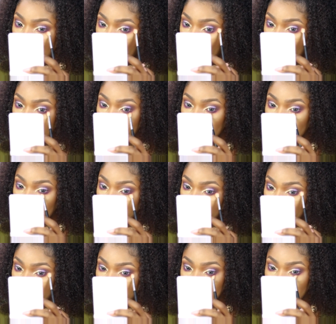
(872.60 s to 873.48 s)
and
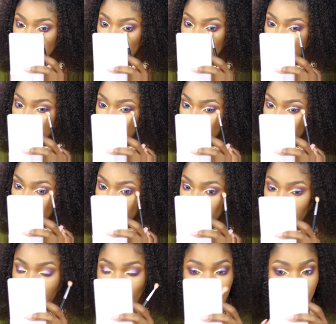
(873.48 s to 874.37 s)
making sure that
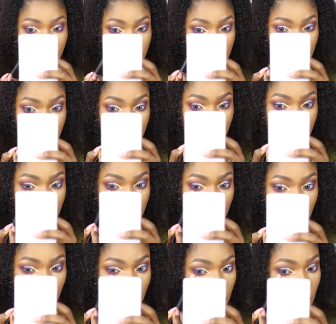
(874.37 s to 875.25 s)
it's nice
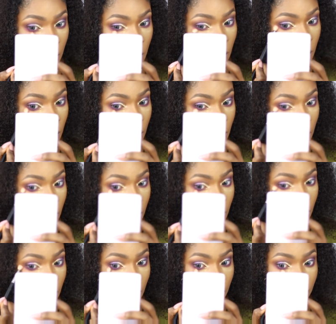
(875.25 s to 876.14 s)

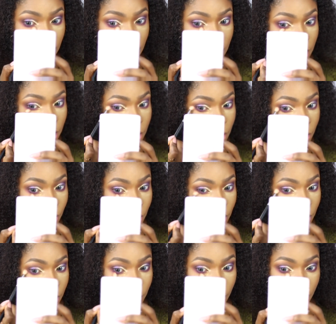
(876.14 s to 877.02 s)
and
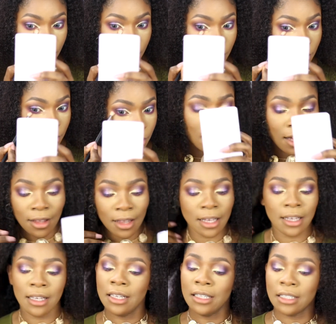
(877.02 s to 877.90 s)
smooth. Now
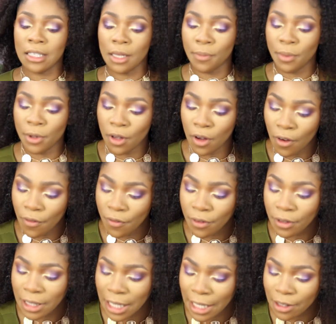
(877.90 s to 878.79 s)
there is a bit of,
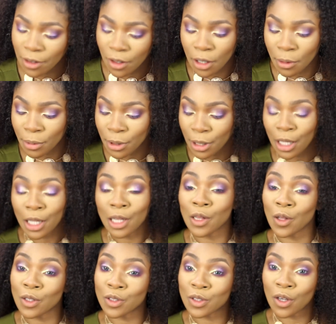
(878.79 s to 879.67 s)
like, not a bit, a
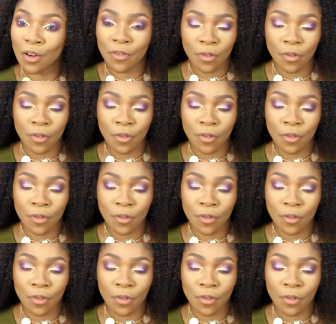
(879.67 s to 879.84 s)
lot of